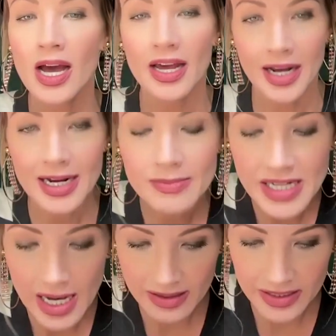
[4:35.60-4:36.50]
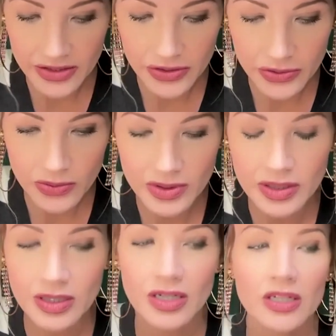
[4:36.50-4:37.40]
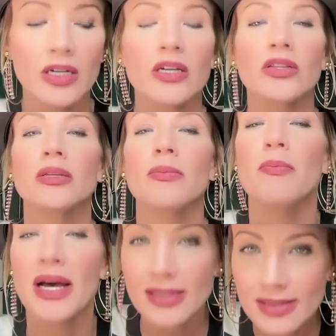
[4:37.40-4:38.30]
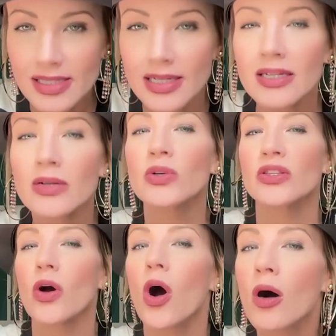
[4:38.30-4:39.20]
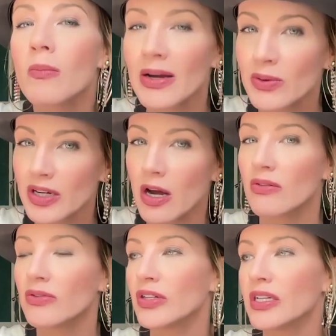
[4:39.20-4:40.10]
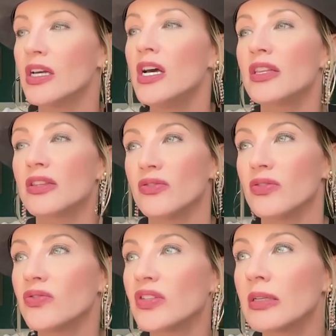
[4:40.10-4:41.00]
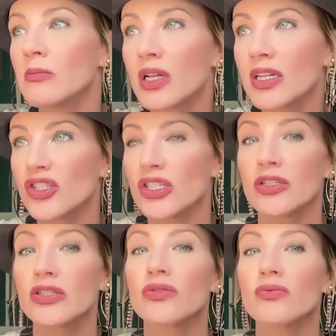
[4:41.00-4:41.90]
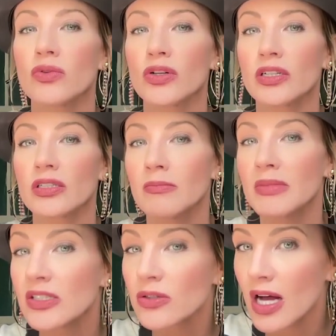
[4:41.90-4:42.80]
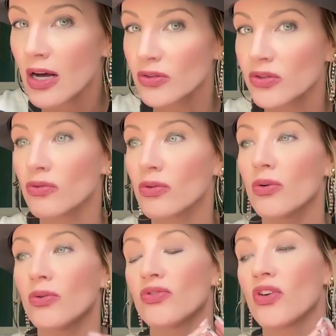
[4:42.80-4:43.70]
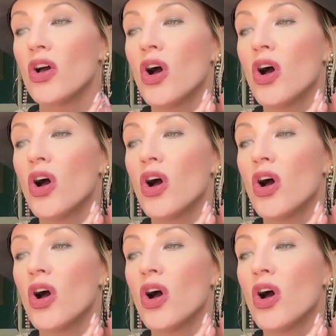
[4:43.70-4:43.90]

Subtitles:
And I am telling you, the best thing with all my recovery, the 15 plus years of work, the mental health growth,